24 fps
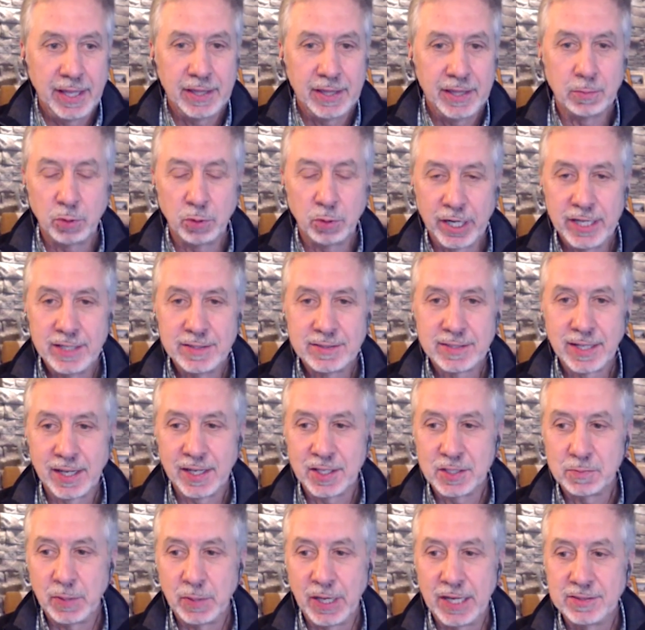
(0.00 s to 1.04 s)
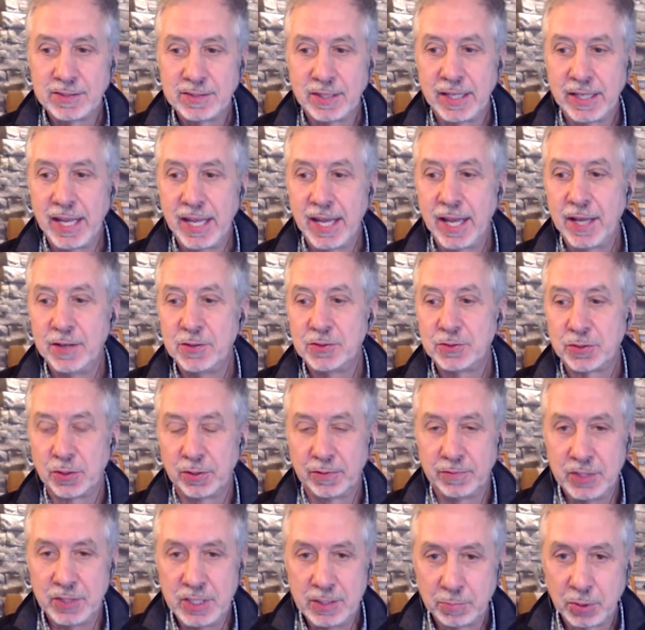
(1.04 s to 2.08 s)
The brain science based again sort
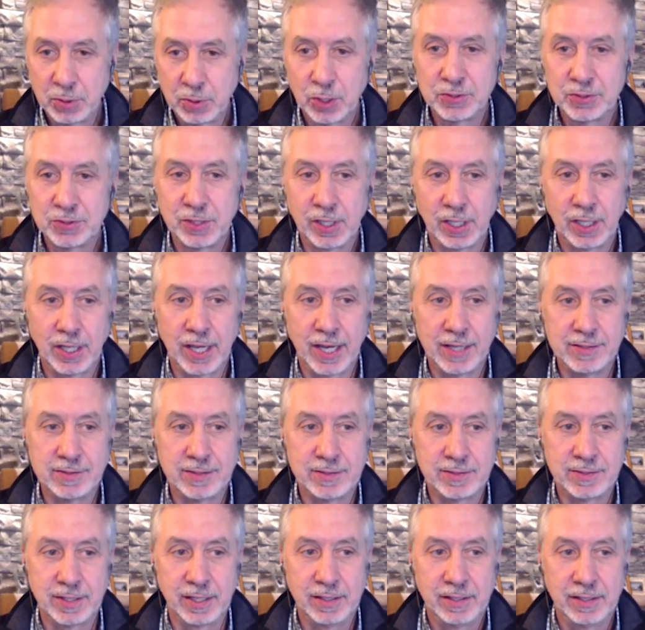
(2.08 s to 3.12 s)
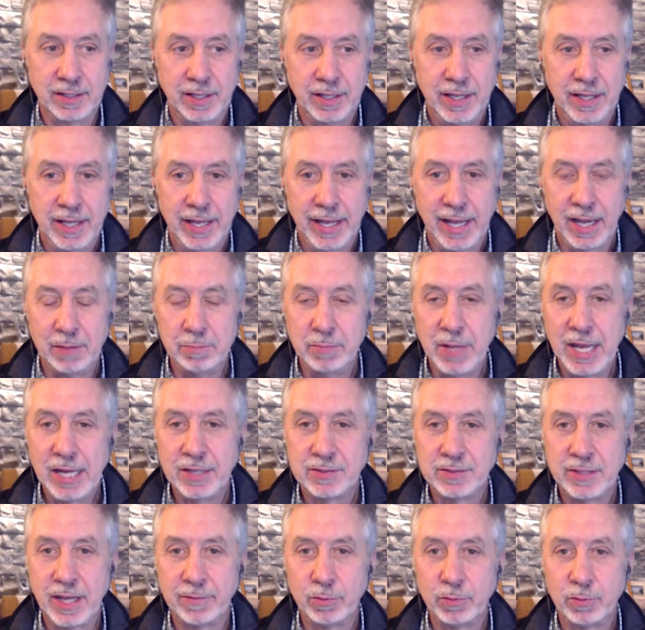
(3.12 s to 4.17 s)
of depersonalizes it and
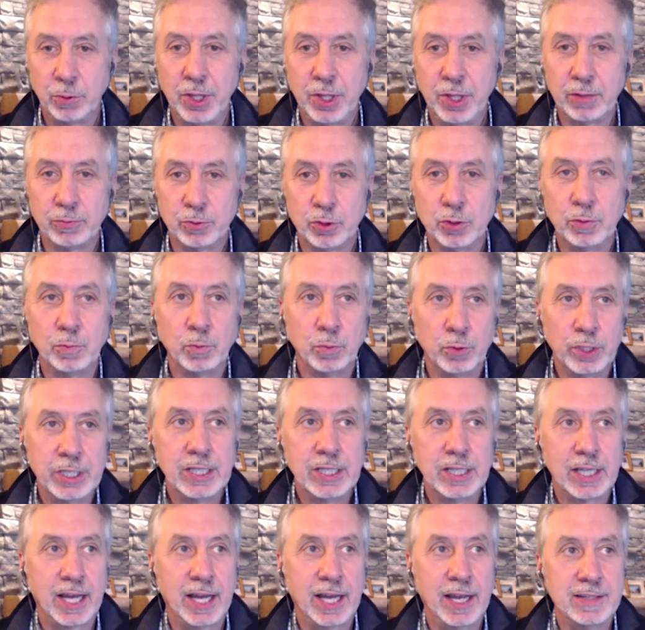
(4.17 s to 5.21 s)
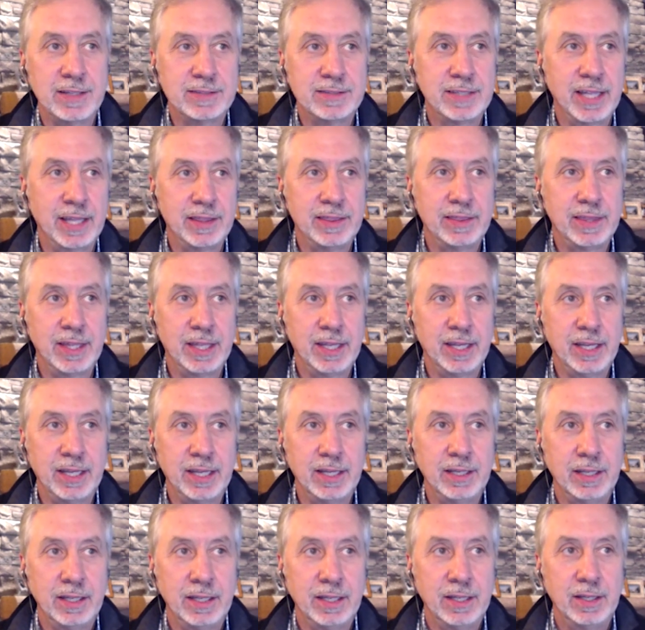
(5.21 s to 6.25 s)
makes everyone in the room realize that
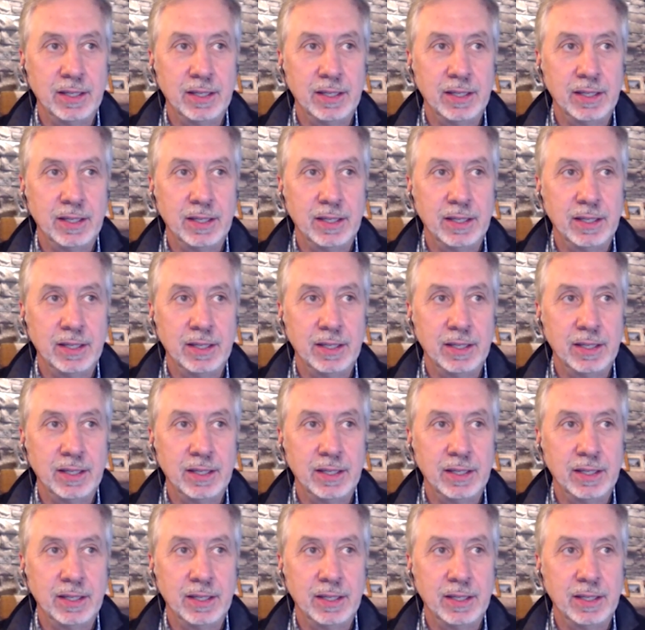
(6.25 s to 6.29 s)
they